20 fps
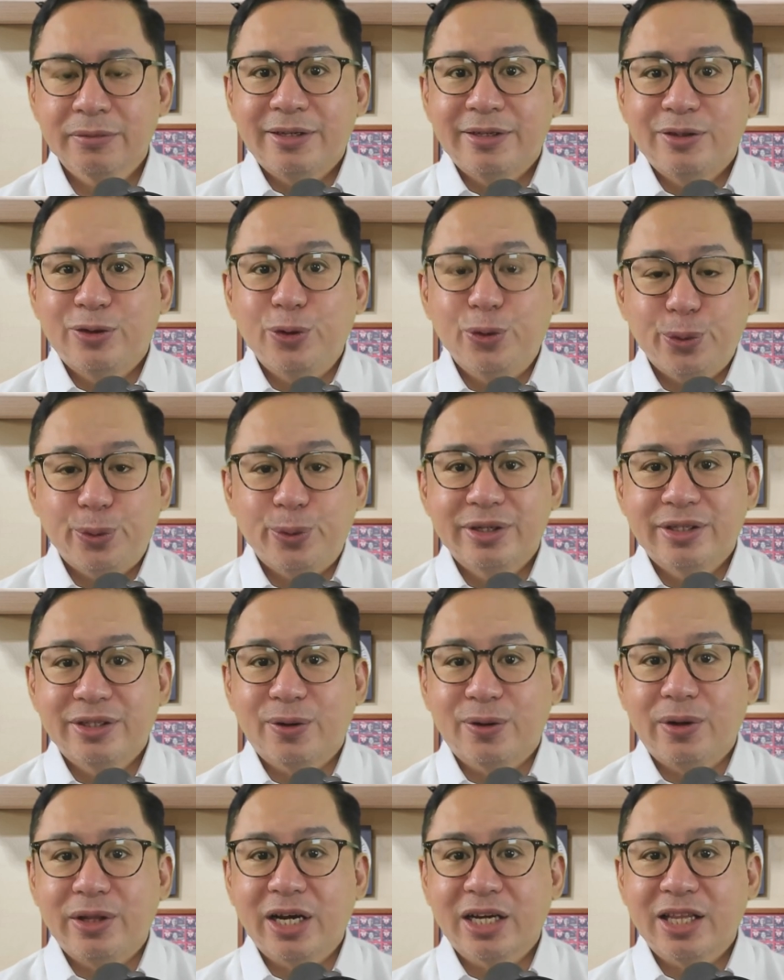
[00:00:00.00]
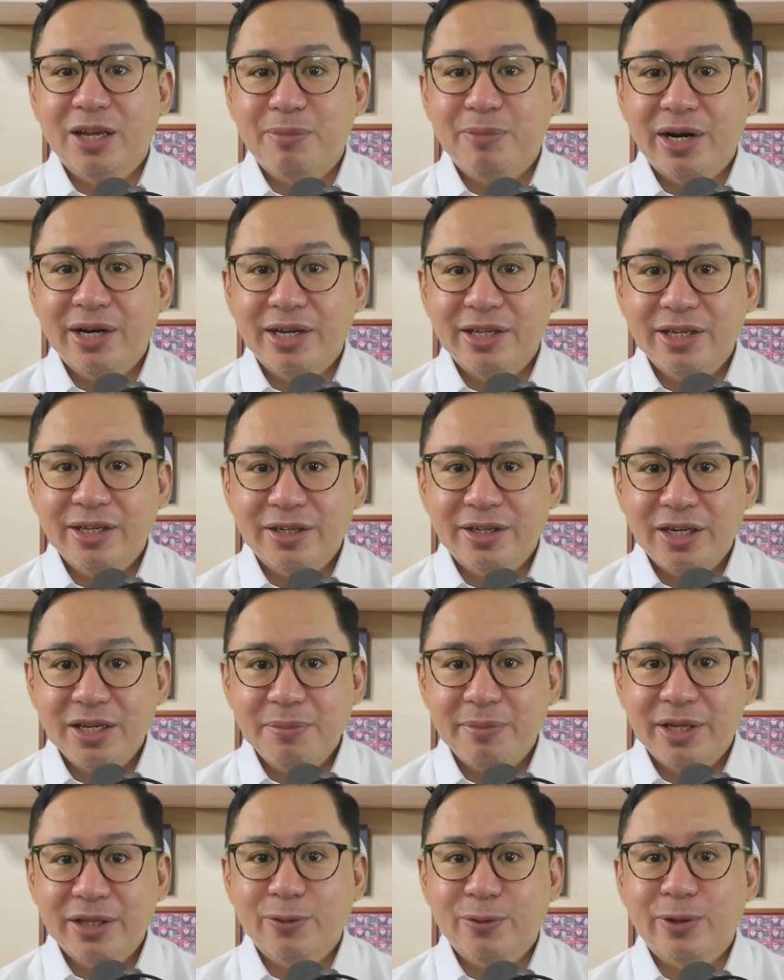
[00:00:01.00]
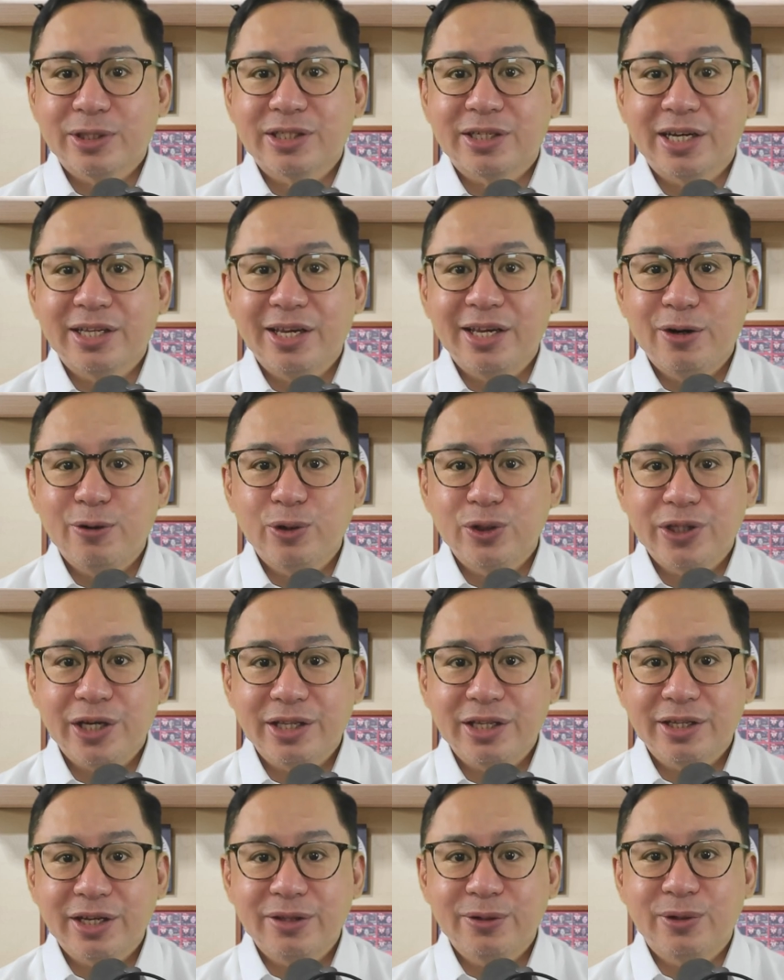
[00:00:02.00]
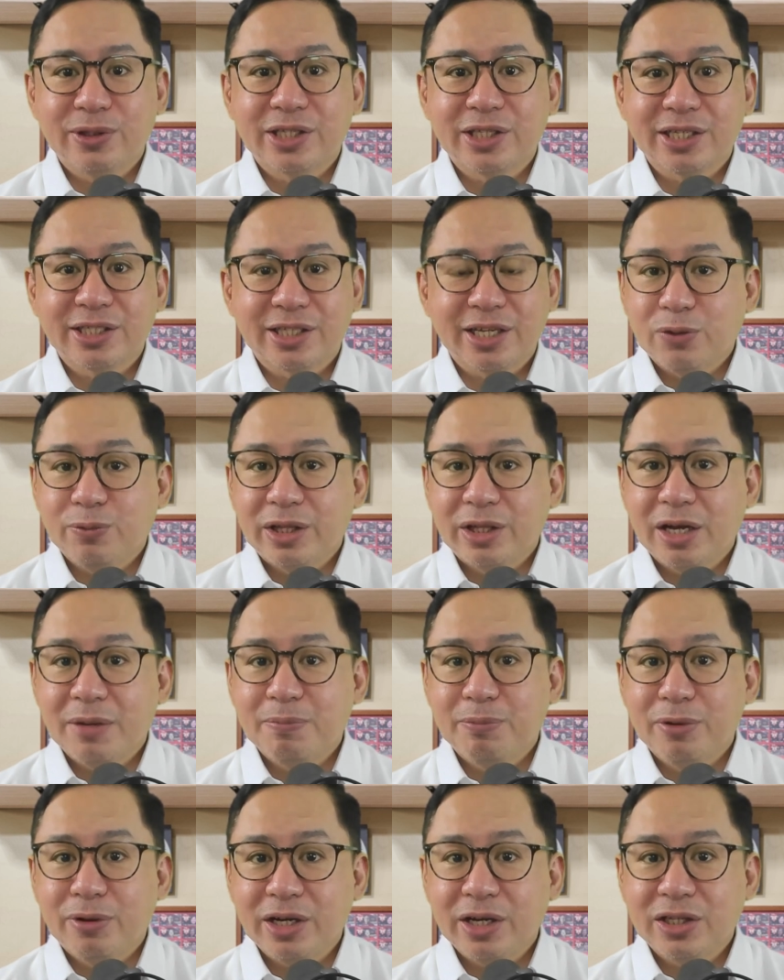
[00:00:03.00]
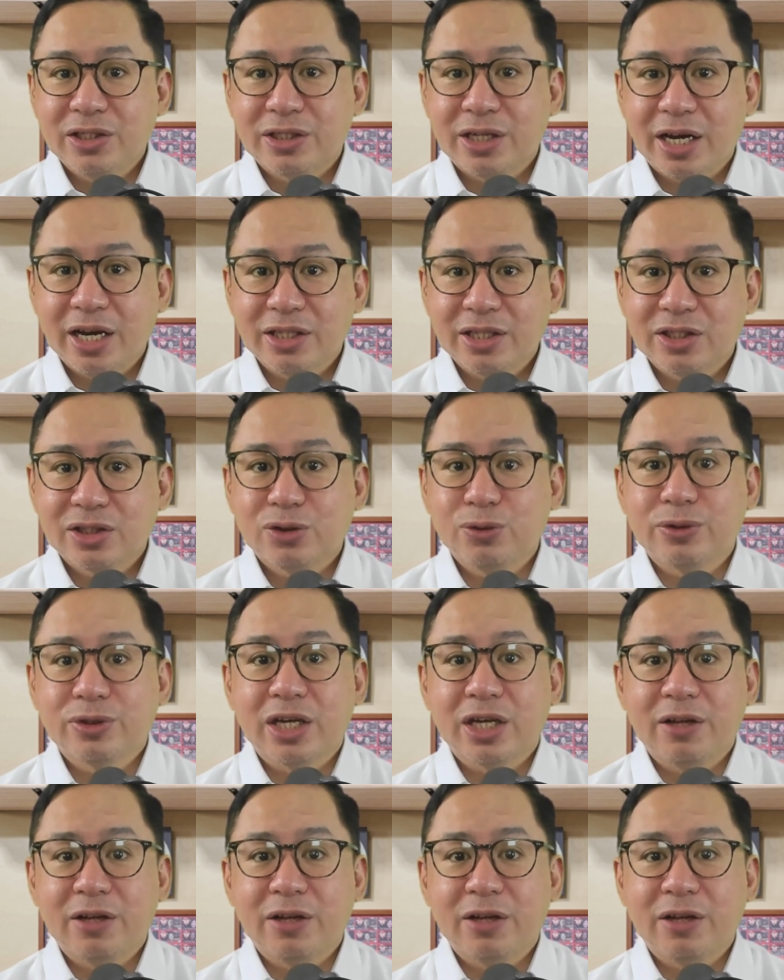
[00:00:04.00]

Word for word: Two, the collective bargaining agreement was renegotiated consistent with the employees' rights to